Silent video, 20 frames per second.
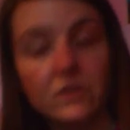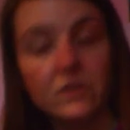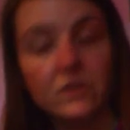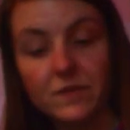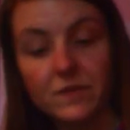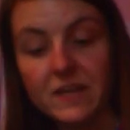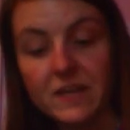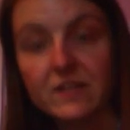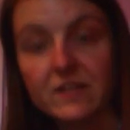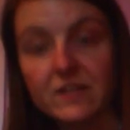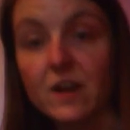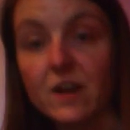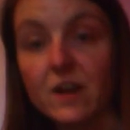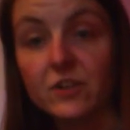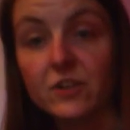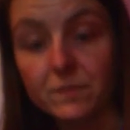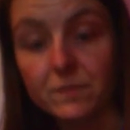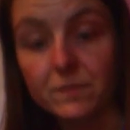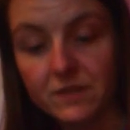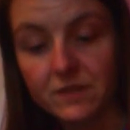So these
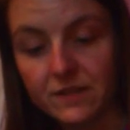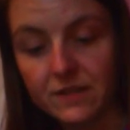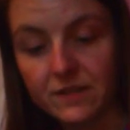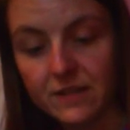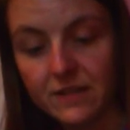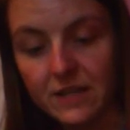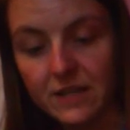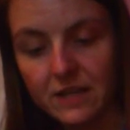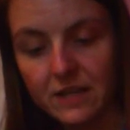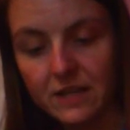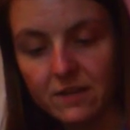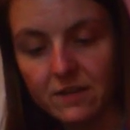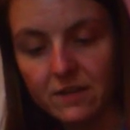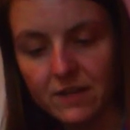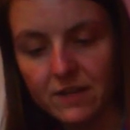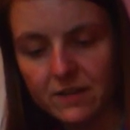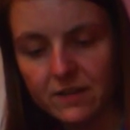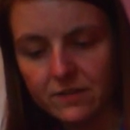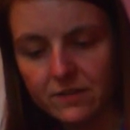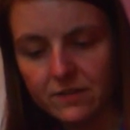are some Disney
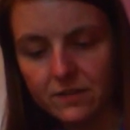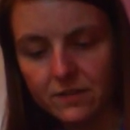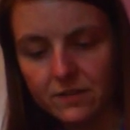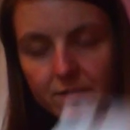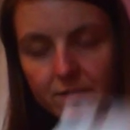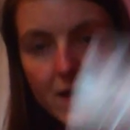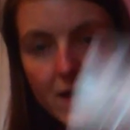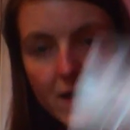earrings,